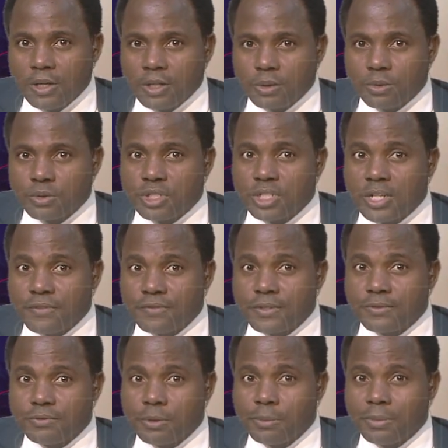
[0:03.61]
could suffer
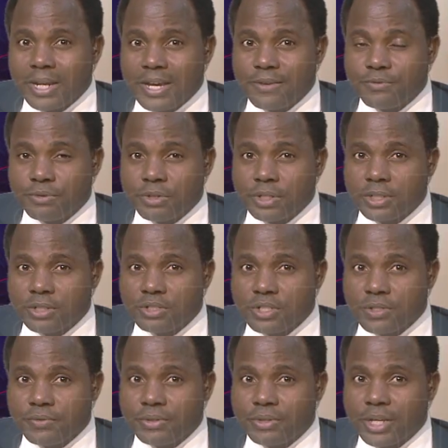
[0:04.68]
from life-threatening
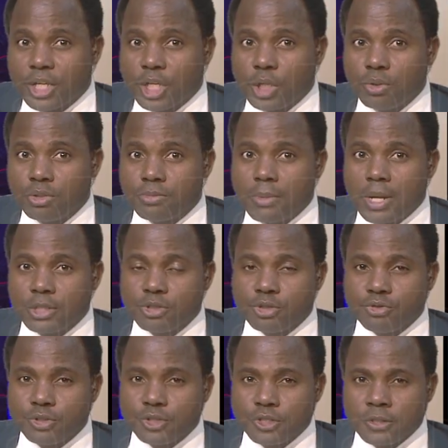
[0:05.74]
severe acute
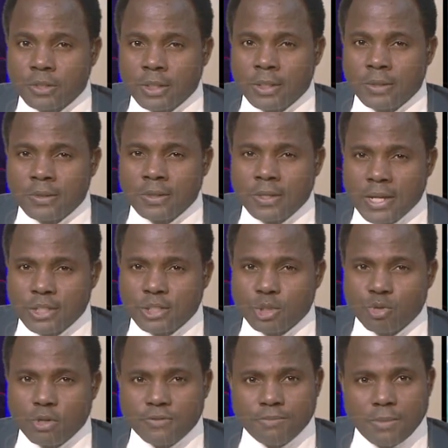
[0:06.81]
malnutrition in the next
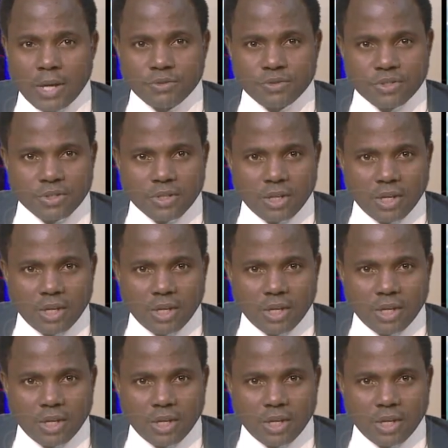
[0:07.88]
twelve months,